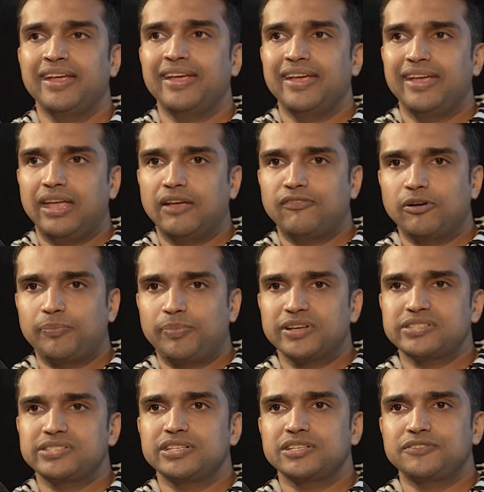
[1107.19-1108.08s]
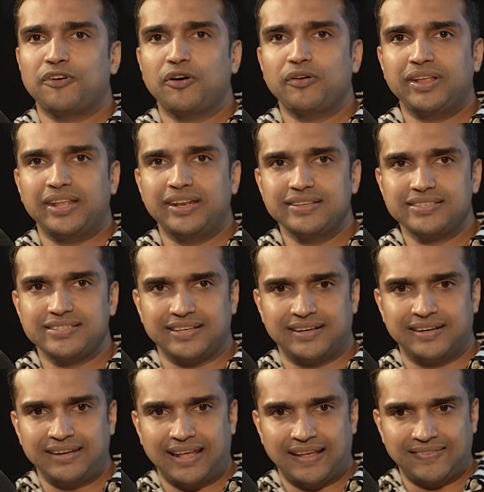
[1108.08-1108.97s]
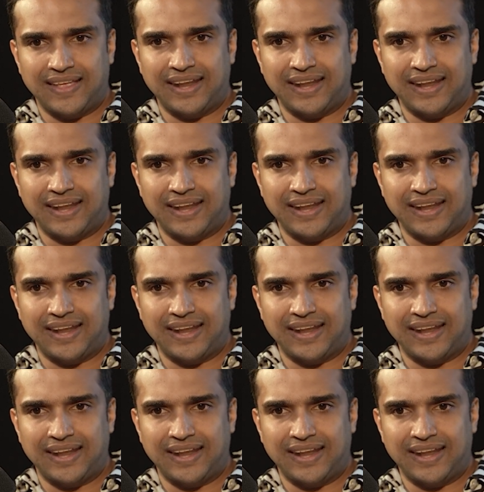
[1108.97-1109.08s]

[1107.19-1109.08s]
True. If a person is found innocent,